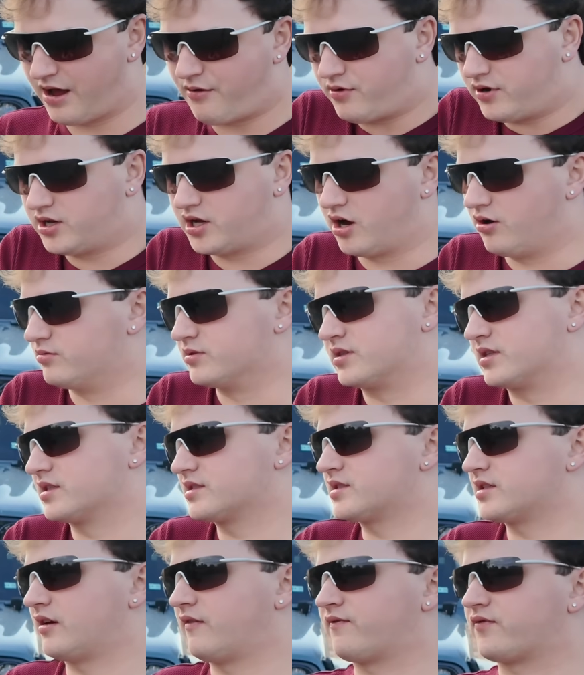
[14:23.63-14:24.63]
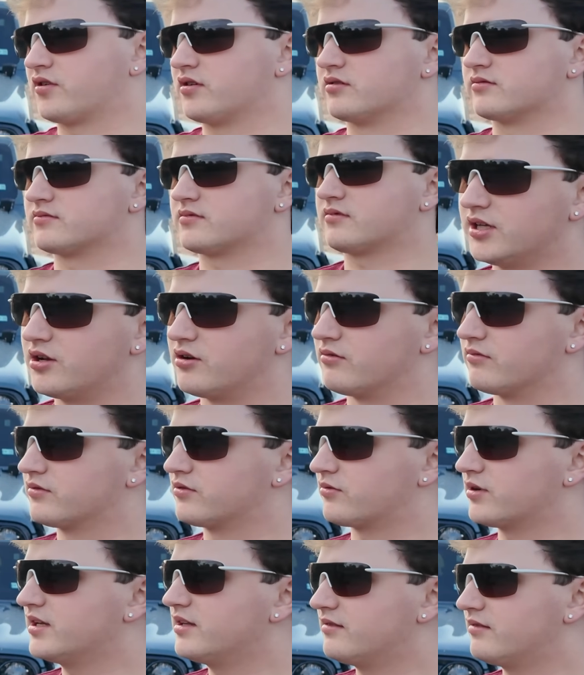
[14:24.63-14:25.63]
I would go with this for,
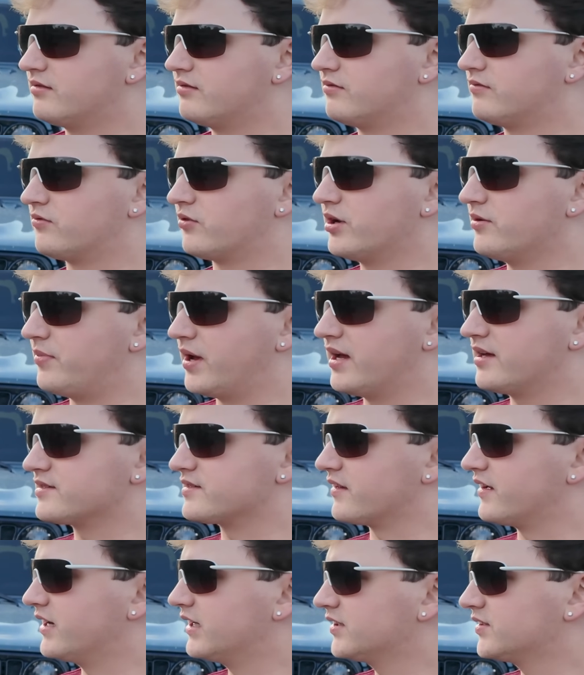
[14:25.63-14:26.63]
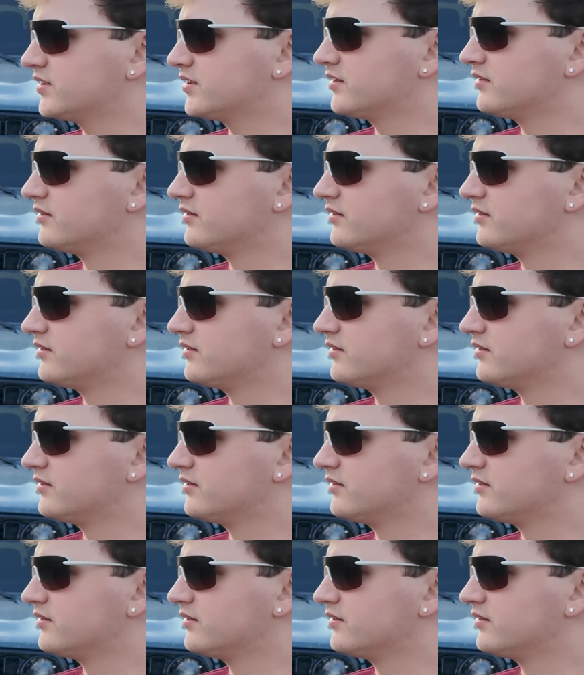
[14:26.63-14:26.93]
three bands less.